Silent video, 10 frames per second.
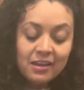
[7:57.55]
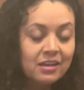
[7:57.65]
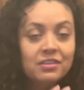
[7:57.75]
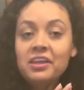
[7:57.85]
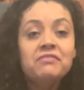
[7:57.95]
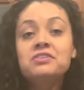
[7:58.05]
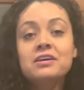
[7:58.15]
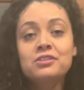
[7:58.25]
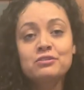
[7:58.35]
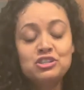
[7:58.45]
They've done
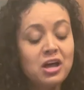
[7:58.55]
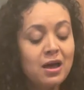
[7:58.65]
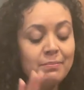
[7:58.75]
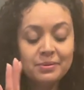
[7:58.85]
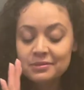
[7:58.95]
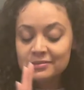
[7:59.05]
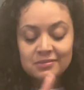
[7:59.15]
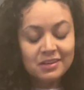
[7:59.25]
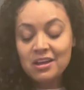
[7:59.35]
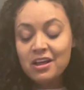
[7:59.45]
their job.
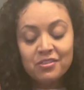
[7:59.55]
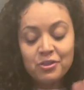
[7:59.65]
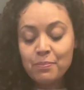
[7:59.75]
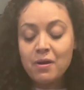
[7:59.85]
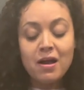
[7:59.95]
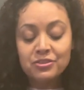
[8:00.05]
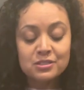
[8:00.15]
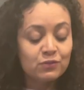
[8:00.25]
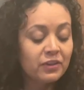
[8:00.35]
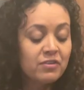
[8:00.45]
The broth is
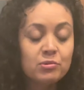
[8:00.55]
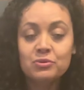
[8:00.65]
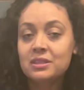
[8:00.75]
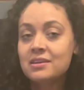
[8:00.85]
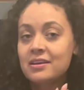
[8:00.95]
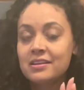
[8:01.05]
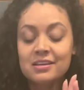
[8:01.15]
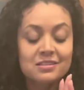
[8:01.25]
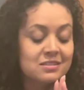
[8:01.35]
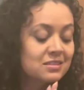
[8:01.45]
flavored the
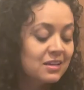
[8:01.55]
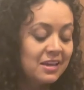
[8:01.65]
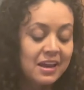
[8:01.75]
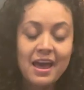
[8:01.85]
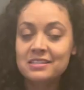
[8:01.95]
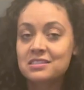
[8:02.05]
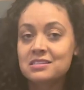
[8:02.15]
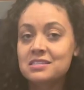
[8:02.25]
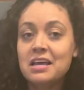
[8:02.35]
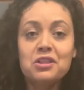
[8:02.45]
onions. It has the
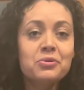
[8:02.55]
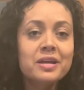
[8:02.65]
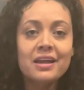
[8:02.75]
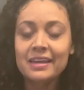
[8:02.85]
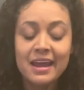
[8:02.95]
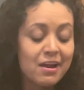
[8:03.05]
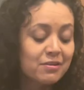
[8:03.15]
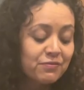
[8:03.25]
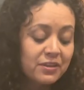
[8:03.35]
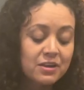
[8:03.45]
celery and carrot
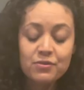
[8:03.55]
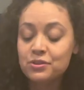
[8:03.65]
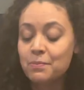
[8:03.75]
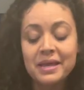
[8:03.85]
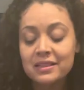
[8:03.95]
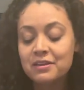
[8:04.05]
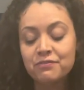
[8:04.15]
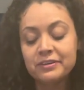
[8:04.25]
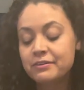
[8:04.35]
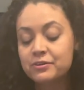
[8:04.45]
flavor, the bay leaf
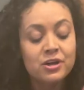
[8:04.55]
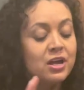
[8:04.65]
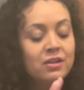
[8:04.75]
flavor.